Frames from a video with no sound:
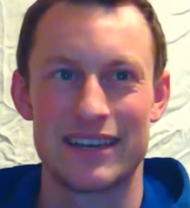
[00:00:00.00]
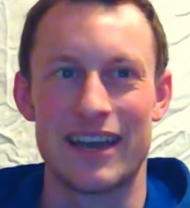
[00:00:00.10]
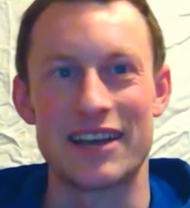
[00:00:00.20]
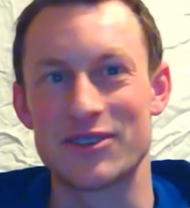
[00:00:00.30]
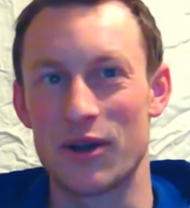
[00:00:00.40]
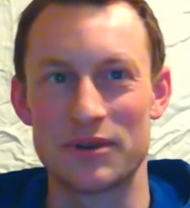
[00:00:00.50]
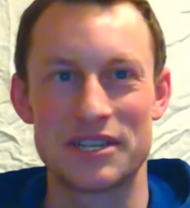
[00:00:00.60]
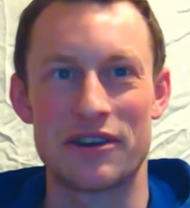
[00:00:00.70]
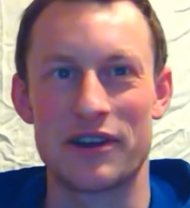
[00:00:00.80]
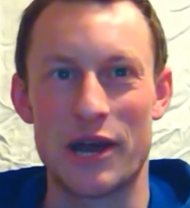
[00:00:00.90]
As always,
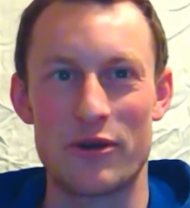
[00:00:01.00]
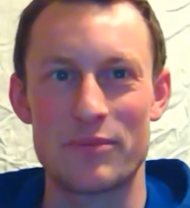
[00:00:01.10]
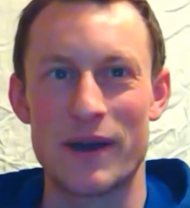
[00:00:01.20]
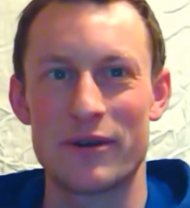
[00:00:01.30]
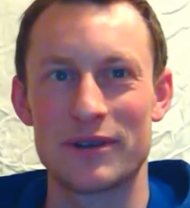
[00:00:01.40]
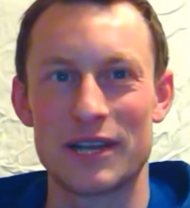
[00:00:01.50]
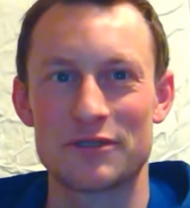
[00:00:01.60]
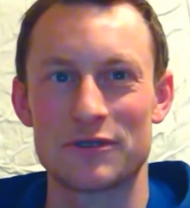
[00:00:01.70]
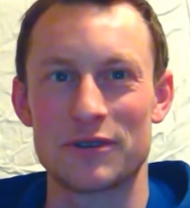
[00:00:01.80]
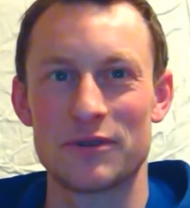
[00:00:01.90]
here at Hauer Power
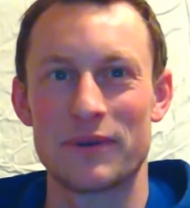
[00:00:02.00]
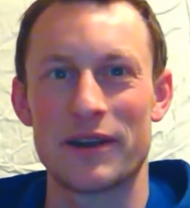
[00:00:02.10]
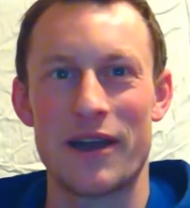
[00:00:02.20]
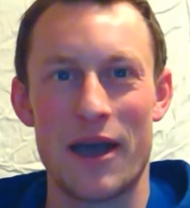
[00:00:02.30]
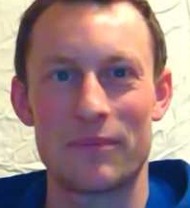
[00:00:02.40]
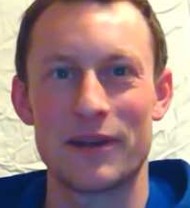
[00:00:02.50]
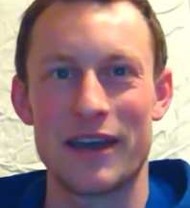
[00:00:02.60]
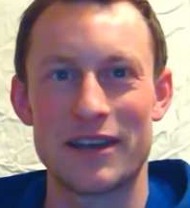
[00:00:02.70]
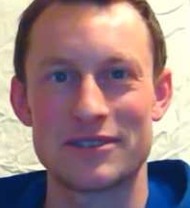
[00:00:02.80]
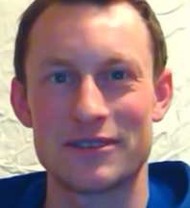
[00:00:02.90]
Electrical, we are happy to
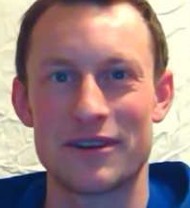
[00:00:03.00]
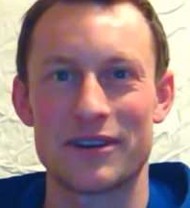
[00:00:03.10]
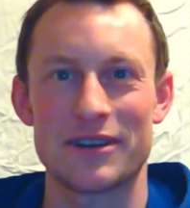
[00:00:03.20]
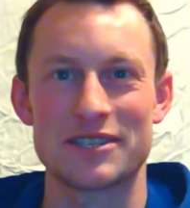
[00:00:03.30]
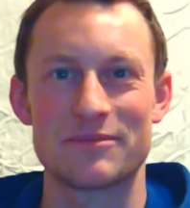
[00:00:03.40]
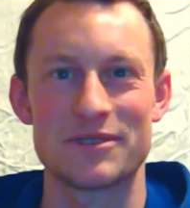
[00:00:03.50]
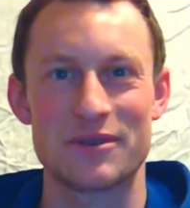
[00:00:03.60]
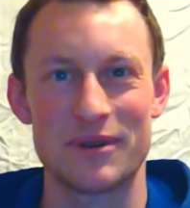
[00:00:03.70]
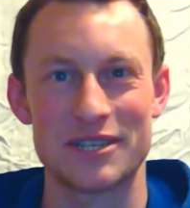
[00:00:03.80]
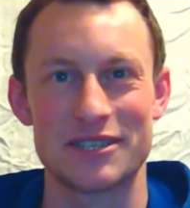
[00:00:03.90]
answer our customers'
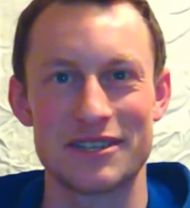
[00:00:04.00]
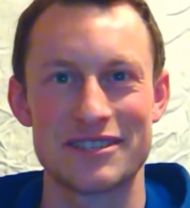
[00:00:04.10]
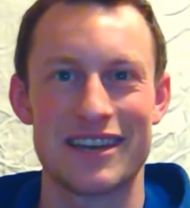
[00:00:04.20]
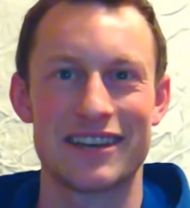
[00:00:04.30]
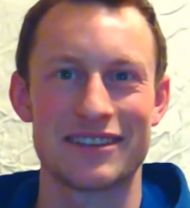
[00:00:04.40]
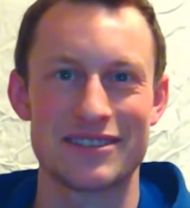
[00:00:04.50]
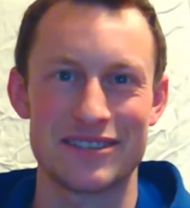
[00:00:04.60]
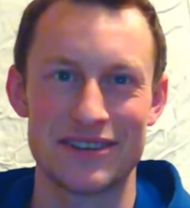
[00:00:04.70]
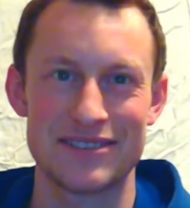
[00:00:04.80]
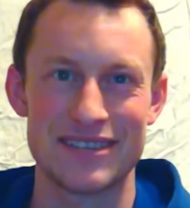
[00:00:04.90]
questions and
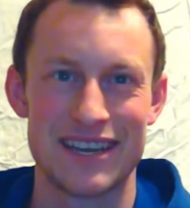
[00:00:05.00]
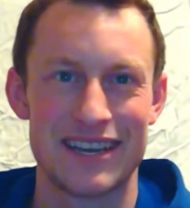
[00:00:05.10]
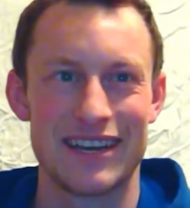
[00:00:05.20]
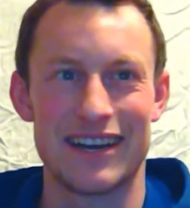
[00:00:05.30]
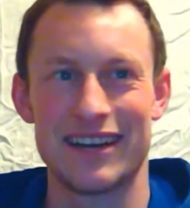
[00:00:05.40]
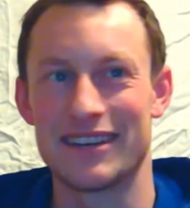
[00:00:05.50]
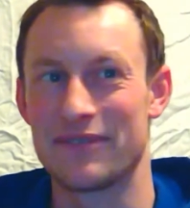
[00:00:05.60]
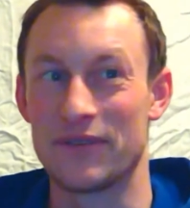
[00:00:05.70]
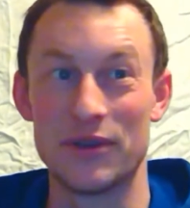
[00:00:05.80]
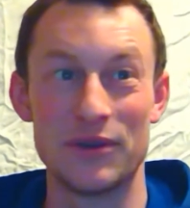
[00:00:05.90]
concerns.
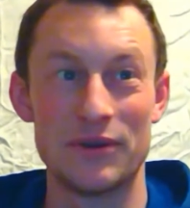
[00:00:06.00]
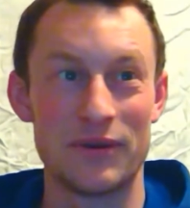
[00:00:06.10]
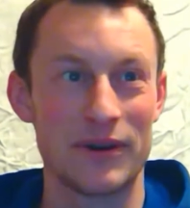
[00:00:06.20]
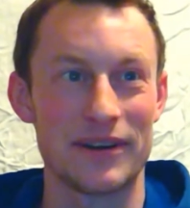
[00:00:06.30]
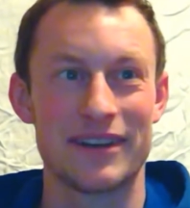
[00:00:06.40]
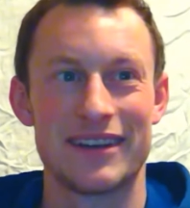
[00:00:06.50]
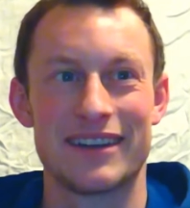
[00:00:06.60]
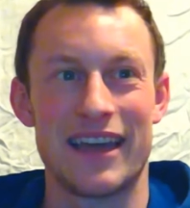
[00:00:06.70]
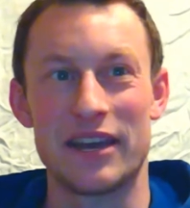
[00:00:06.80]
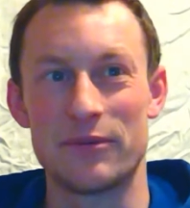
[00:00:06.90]
If you or
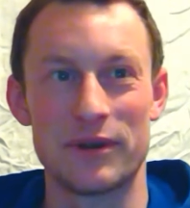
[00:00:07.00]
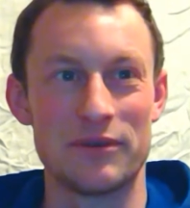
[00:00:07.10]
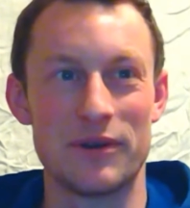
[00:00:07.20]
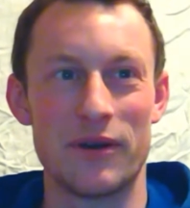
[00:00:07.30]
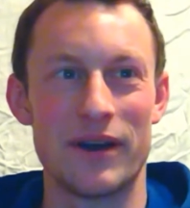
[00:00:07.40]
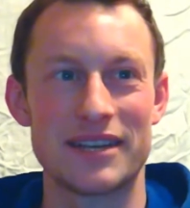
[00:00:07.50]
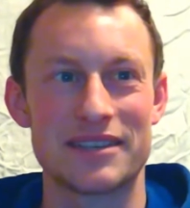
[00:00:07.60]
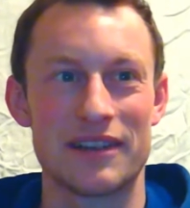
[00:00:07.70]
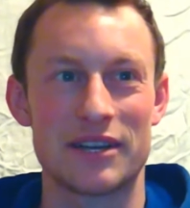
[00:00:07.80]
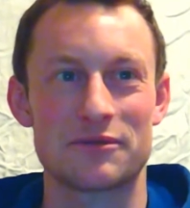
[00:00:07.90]
anyone you know has an
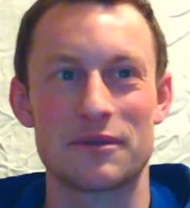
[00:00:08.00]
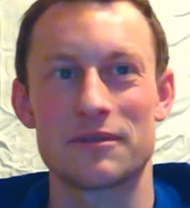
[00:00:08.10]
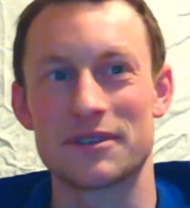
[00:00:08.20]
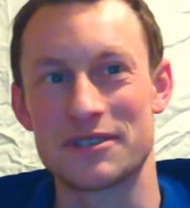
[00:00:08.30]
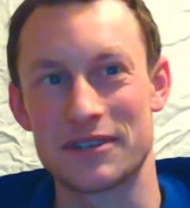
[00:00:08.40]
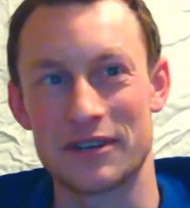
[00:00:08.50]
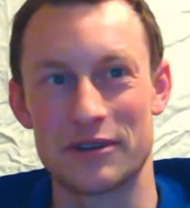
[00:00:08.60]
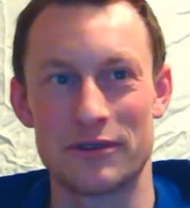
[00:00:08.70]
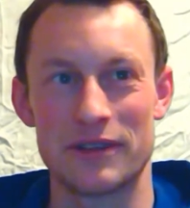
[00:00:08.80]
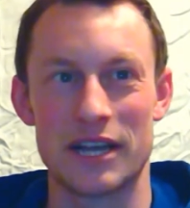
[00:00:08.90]
electrical concern
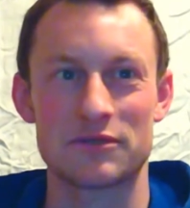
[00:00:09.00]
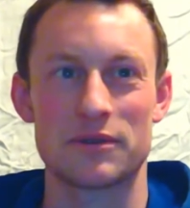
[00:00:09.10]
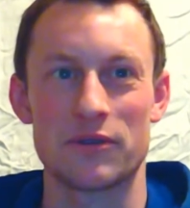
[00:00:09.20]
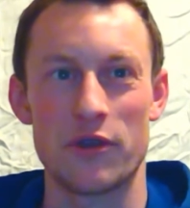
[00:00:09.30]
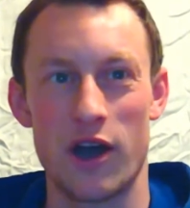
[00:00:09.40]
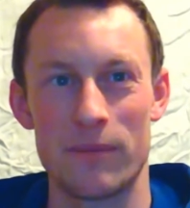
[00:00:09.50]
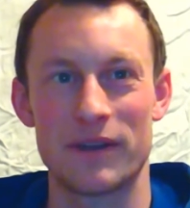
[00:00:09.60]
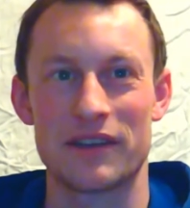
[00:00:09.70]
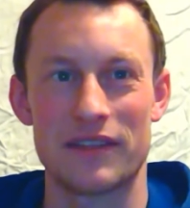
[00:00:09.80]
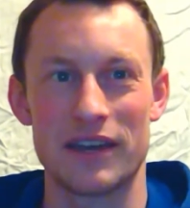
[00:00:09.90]
or electrical
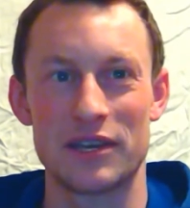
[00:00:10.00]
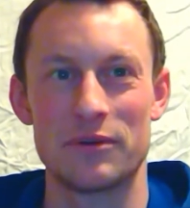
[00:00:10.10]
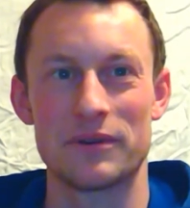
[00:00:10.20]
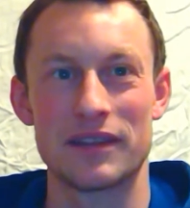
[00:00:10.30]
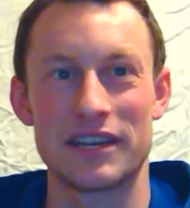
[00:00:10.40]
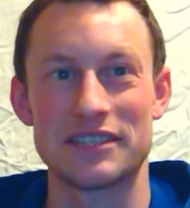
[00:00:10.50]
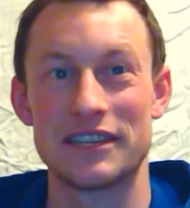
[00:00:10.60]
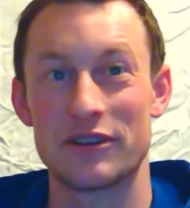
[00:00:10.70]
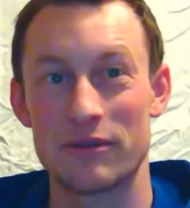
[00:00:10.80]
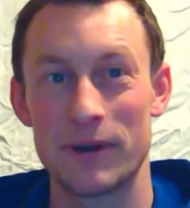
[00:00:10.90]
topic that you would like to
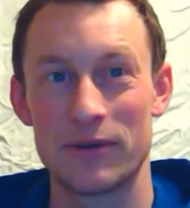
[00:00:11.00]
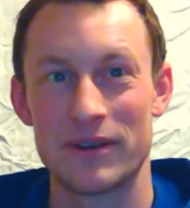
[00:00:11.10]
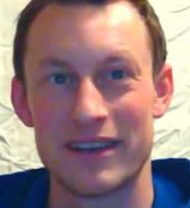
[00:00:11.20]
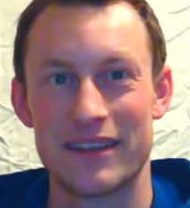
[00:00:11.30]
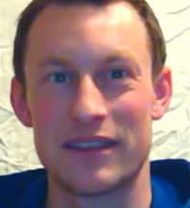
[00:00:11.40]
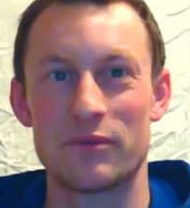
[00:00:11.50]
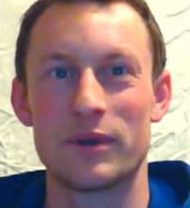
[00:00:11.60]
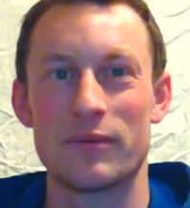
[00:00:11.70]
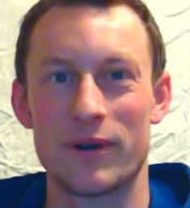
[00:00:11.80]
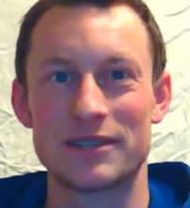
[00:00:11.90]
hear about, then
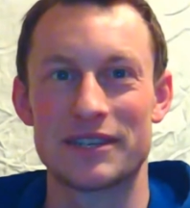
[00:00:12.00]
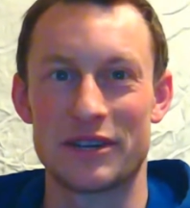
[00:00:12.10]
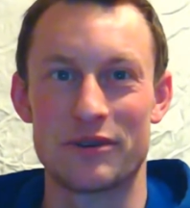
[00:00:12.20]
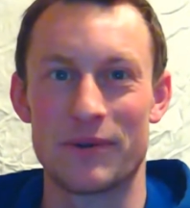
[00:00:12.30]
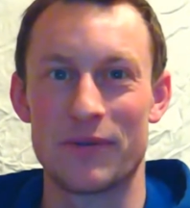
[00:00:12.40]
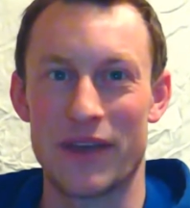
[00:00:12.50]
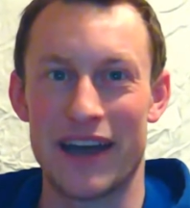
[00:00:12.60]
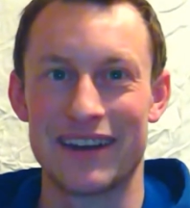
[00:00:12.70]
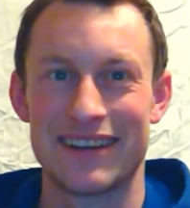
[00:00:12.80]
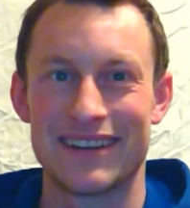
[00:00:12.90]
we want to hear about that.